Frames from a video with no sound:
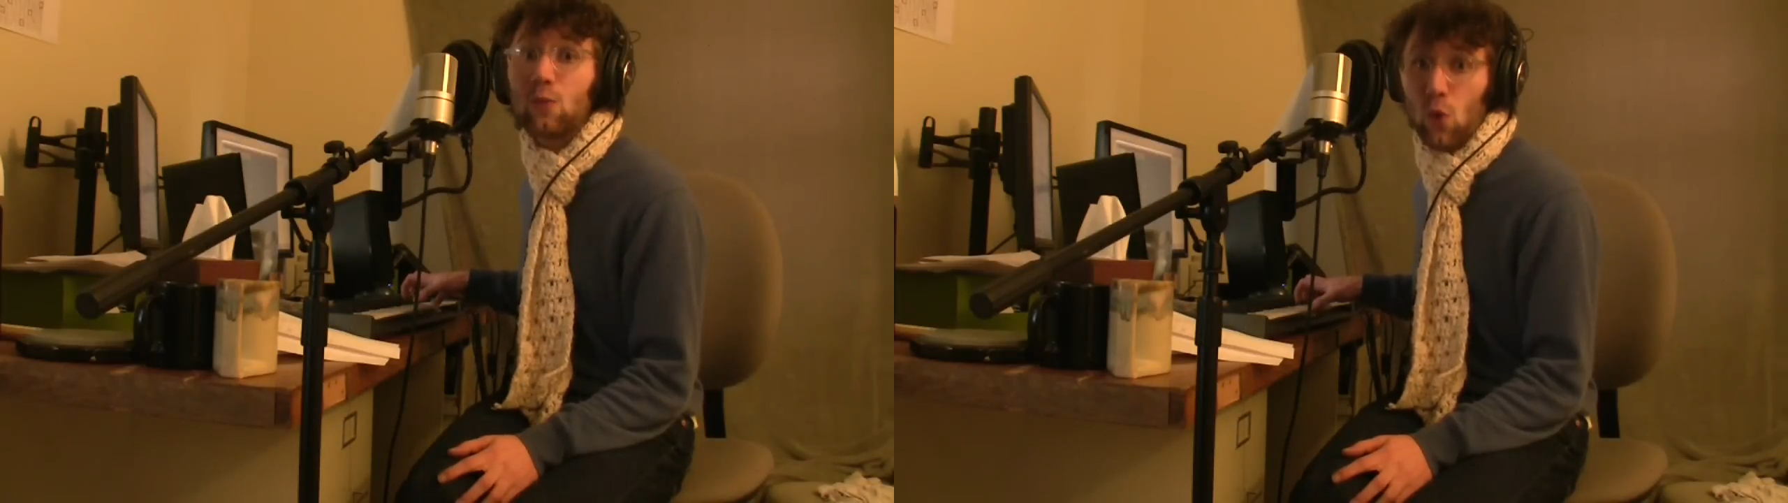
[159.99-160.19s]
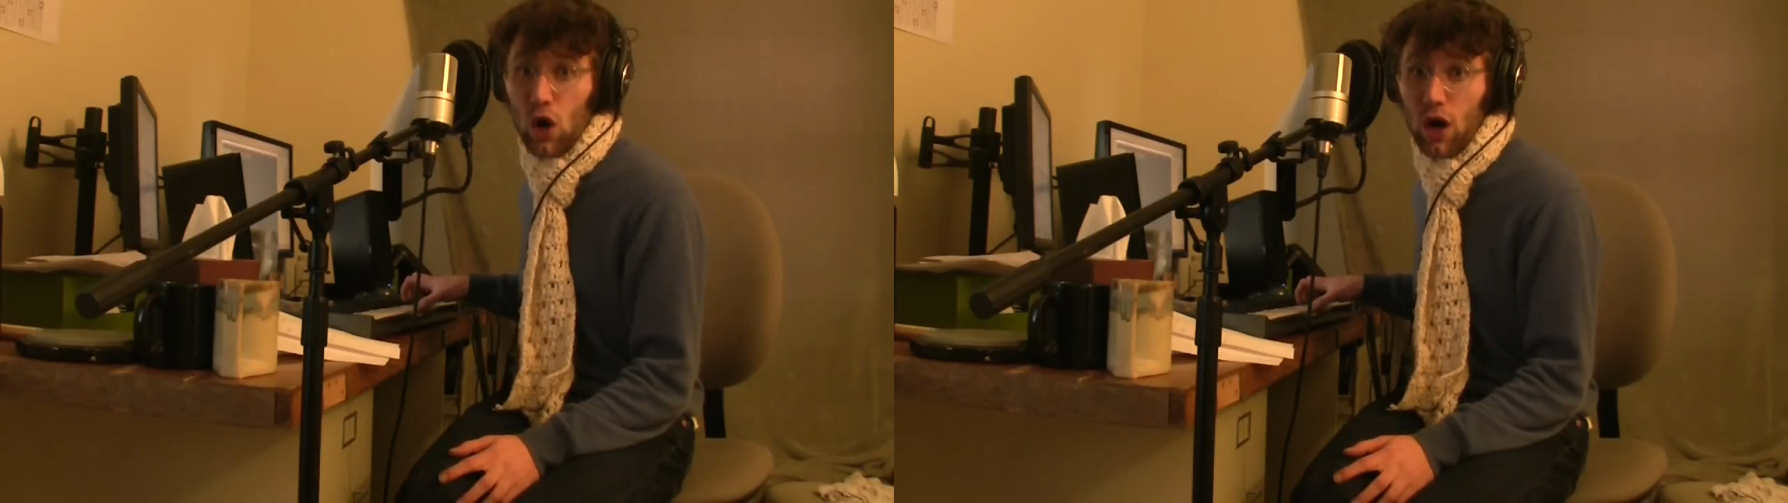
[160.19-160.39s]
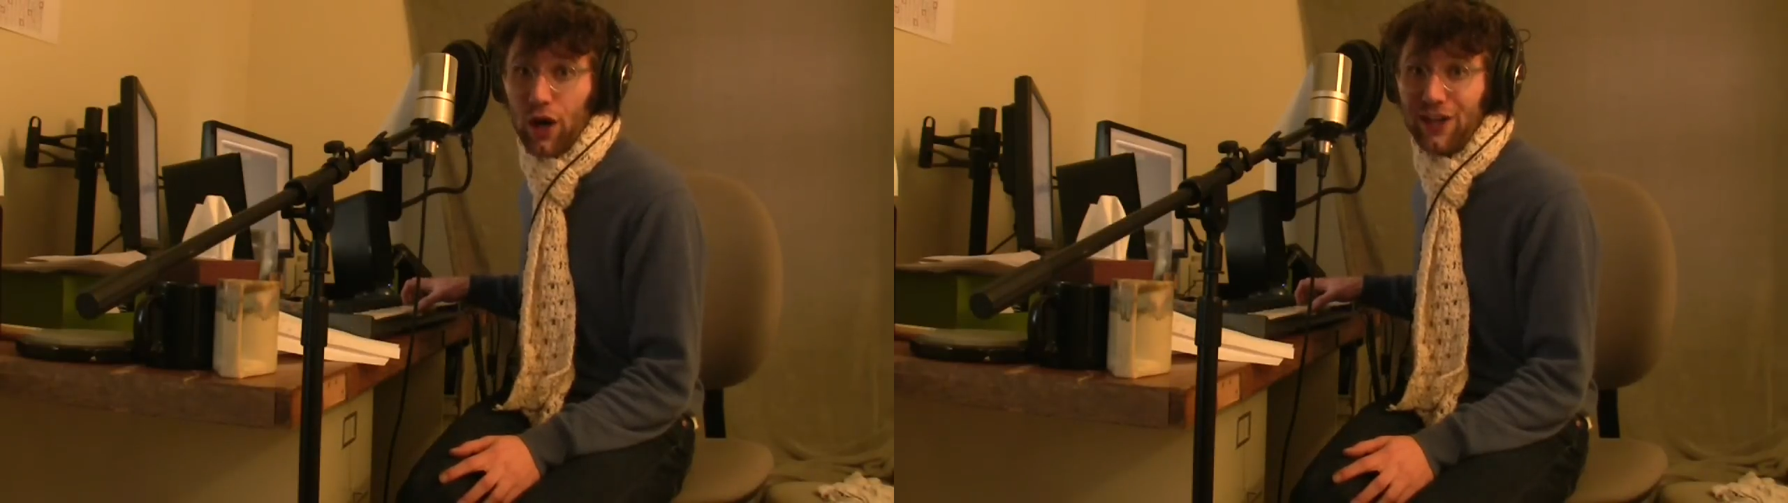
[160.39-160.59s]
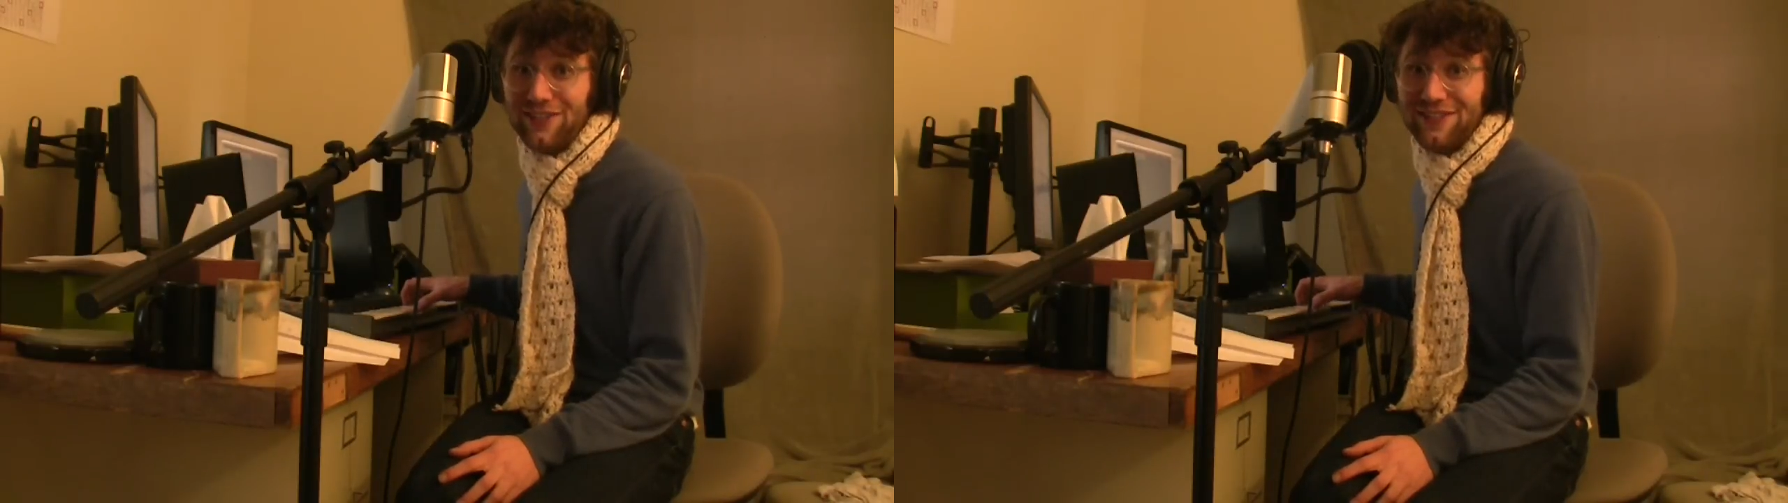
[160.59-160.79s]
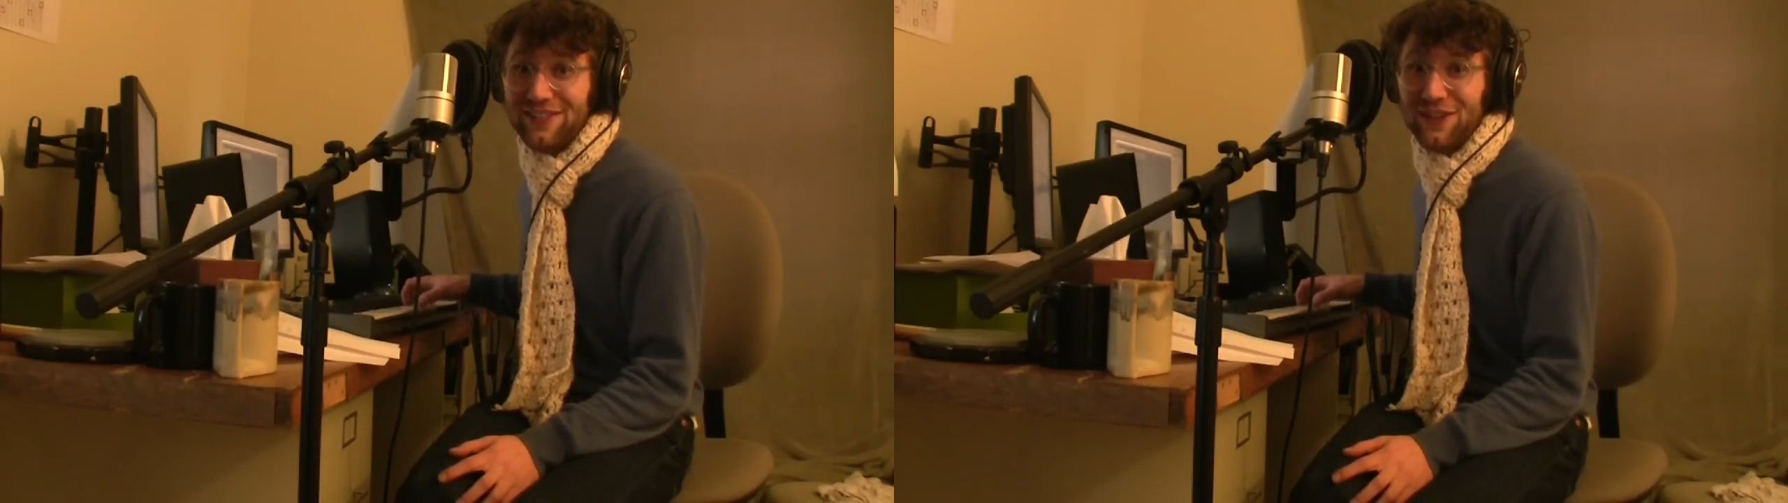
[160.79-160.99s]

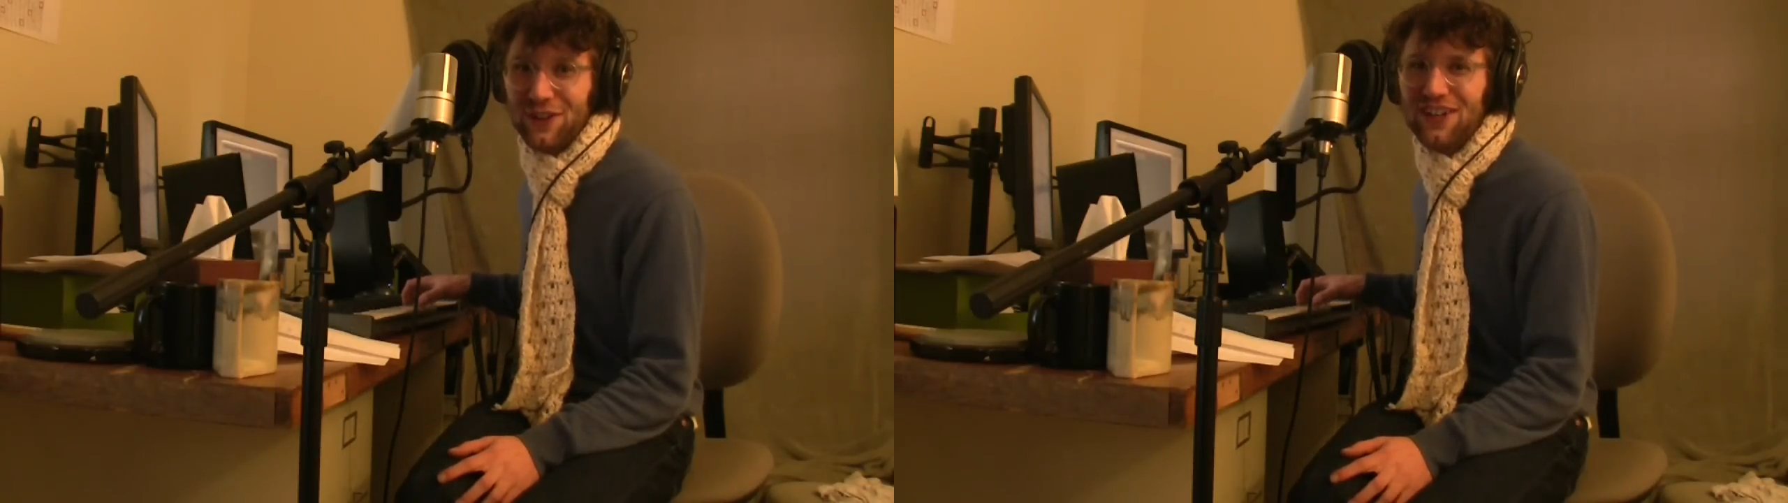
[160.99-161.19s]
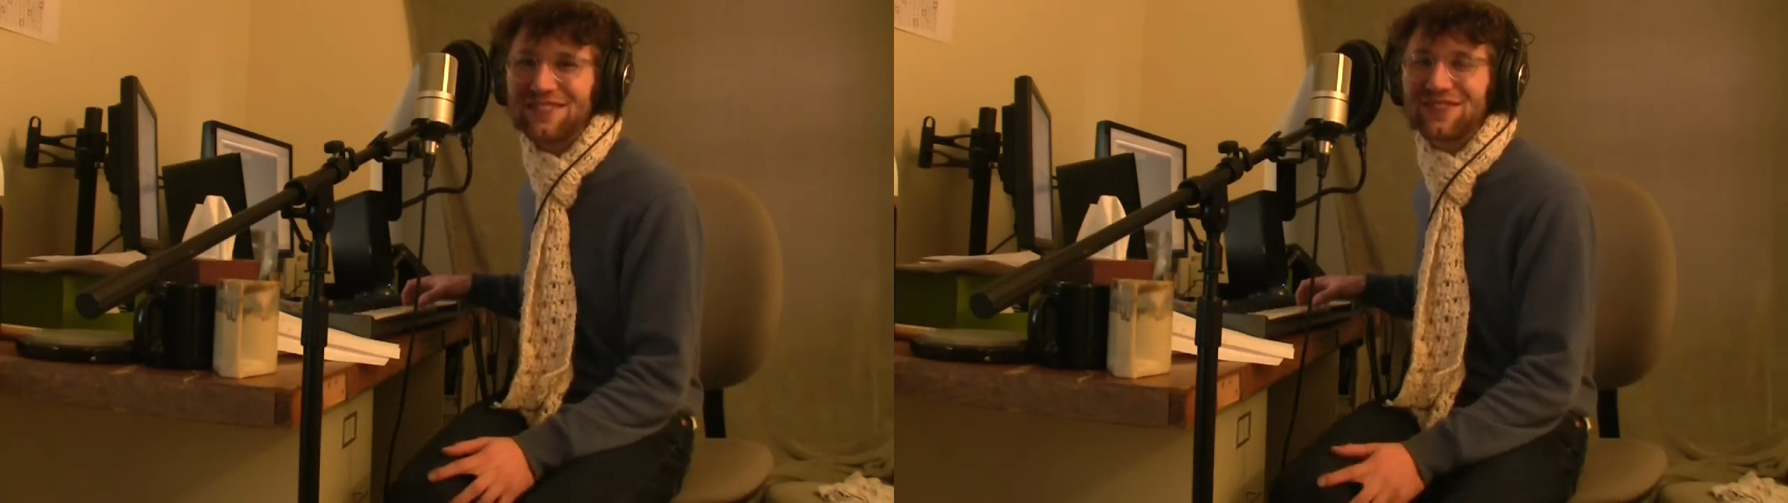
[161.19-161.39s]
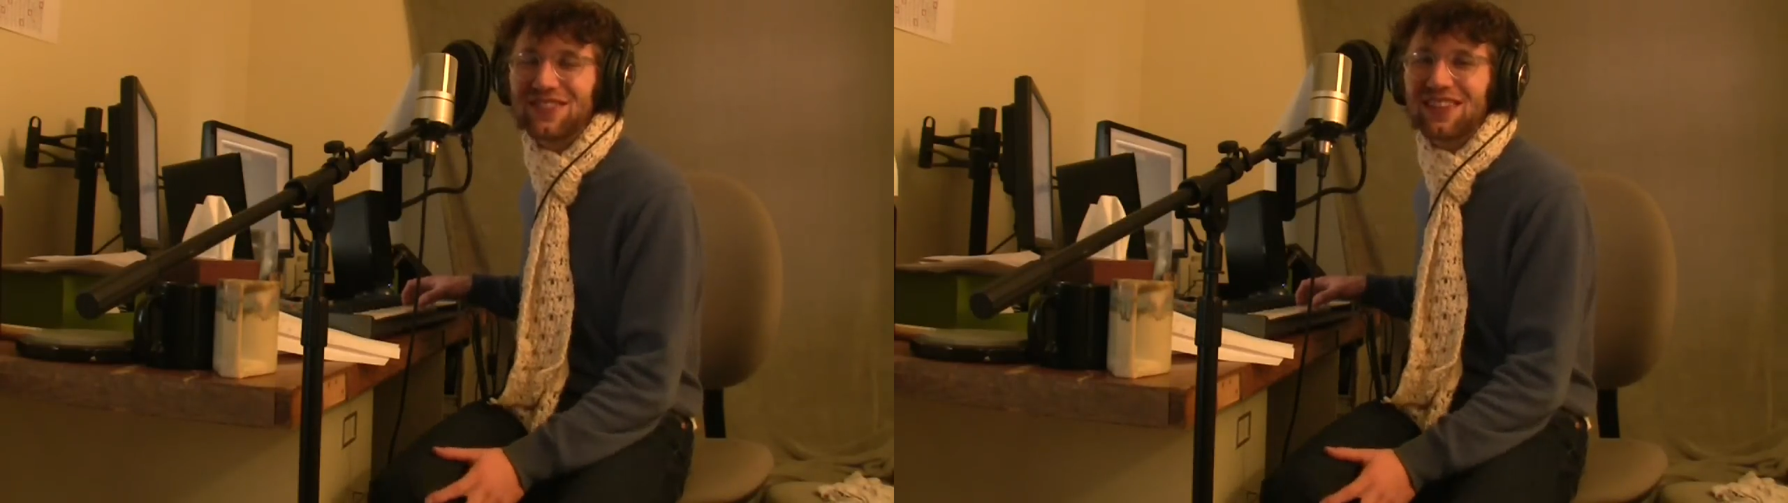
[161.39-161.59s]
1. Cool?